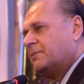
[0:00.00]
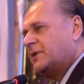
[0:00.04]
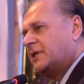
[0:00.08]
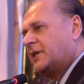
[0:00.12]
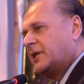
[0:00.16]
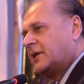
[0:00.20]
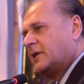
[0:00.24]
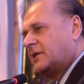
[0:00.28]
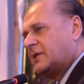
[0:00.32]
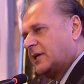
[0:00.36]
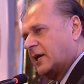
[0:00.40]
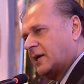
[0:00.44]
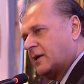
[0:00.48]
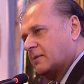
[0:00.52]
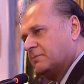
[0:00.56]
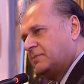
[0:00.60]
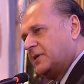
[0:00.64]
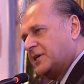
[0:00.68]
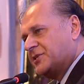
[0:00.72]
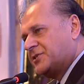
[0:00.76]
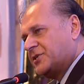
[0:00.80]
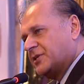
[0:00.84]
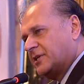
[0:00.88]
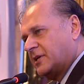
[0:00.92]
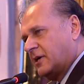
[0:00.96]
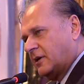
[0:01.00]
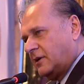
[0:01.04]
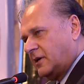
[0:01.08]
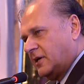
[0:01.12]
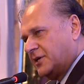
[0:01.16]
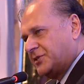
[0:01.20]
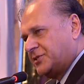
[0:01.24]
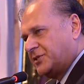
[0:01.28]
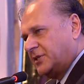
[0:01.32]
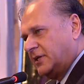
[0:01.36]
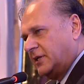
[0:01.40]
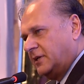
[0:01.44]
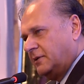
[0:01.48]
meeting taking place in
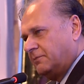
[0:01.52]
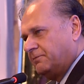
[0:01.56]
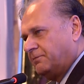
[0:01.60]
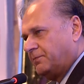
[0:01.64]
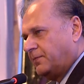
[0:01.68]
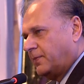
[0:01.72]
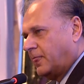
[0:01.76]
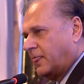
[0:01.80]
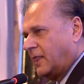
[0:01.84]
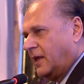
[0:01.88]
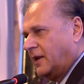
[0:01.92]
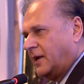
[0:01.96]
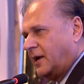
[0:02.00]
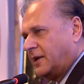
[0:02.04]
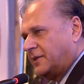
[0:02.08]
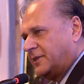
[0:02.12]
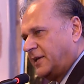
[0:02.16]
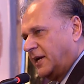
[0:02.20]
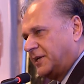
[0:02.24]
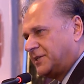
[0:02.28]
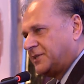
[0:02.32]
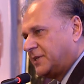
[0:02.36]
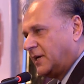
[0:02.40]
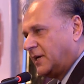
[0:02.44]
Karachi, and at that